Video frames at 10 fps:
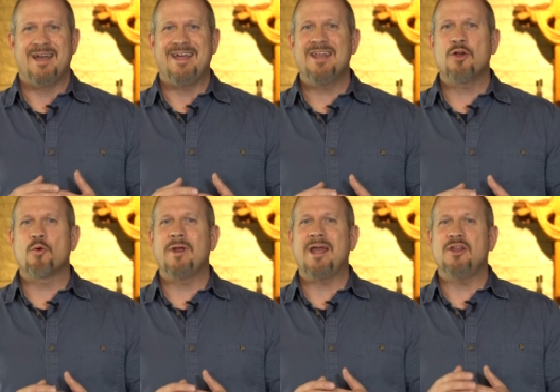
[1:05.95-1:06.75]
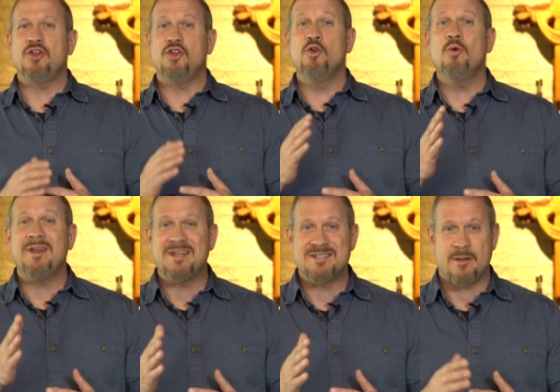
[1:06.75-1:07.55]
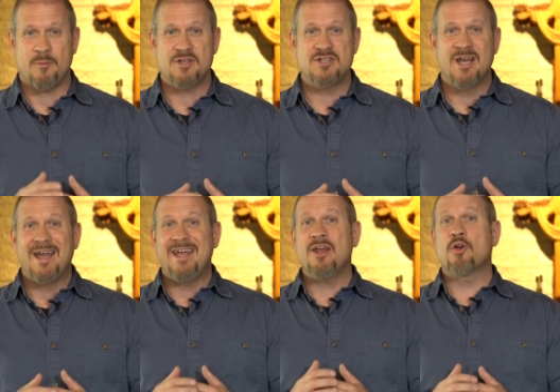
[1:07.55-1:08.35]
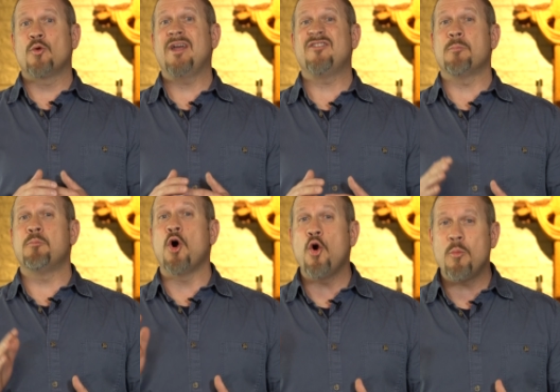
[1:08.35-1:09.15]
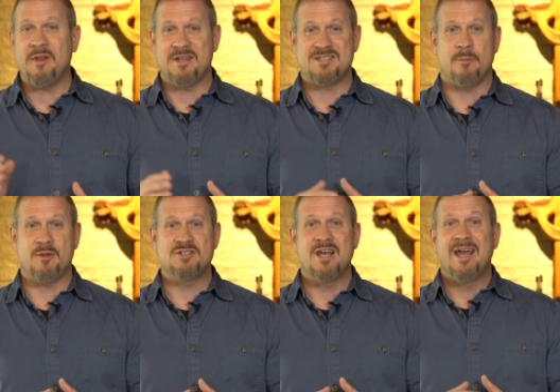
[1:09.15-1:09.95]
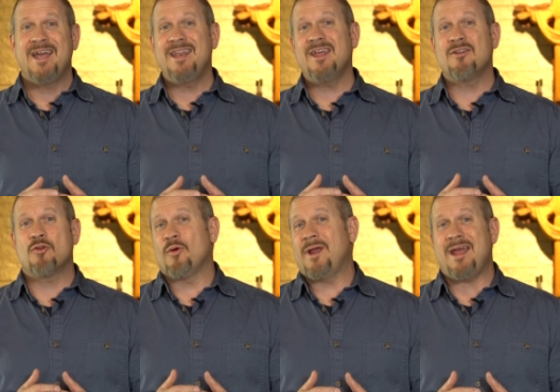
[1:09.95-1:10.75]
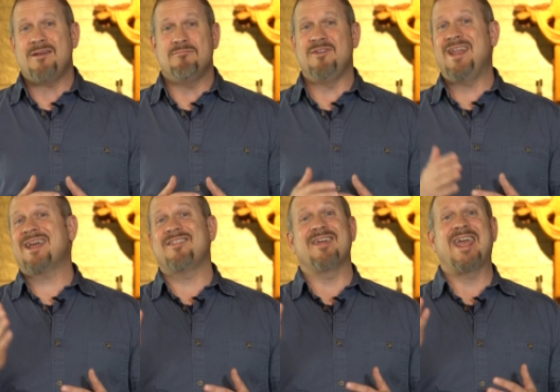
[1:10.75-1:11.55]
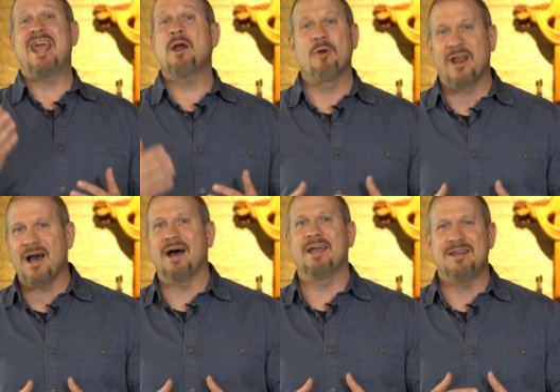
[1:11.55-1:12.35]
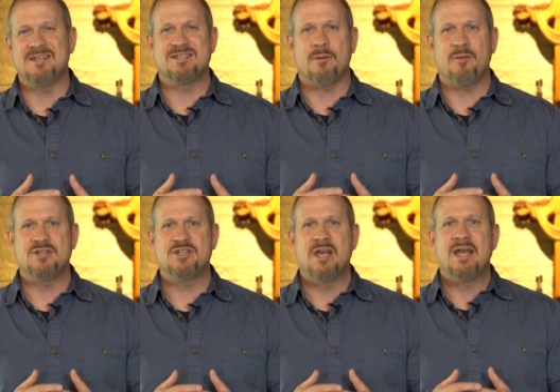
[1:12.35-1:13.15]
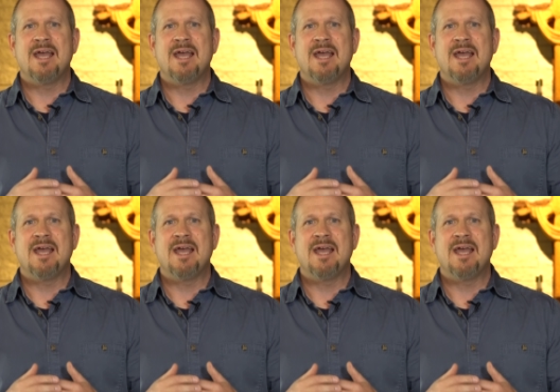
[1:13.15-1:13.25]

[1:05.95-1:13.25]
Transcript: He didn't create you in his image. He didn't create the Pope in his image. He didn't create Nick the camera guy in his image.